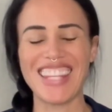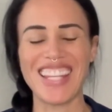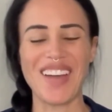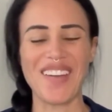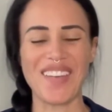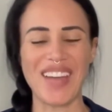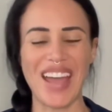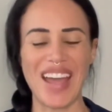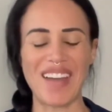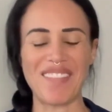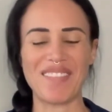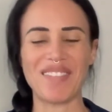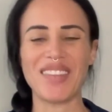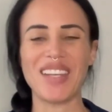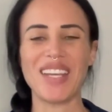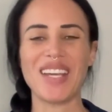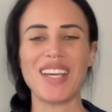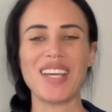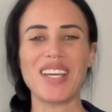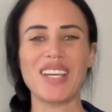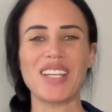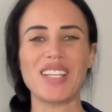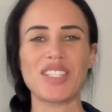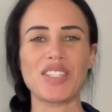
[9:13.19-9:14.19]
Okay,
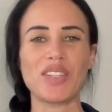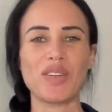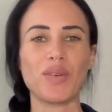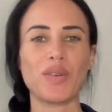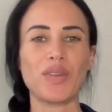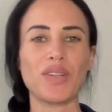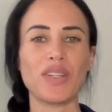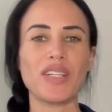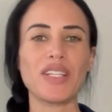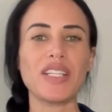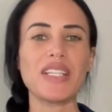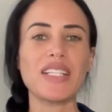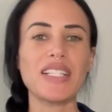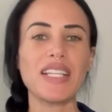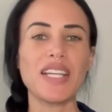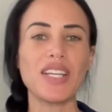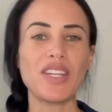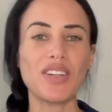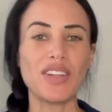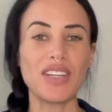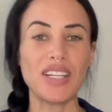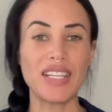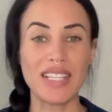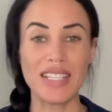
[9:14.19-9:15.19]
so you're going to take
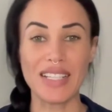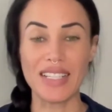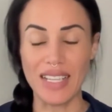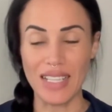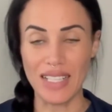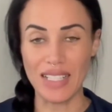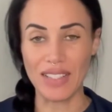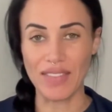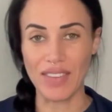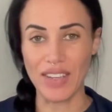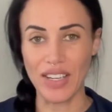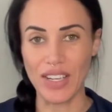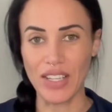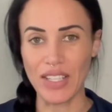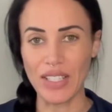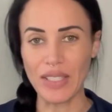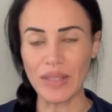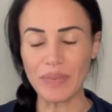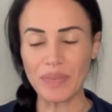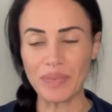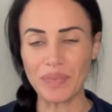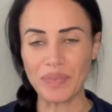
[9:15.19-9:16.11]
your index finger.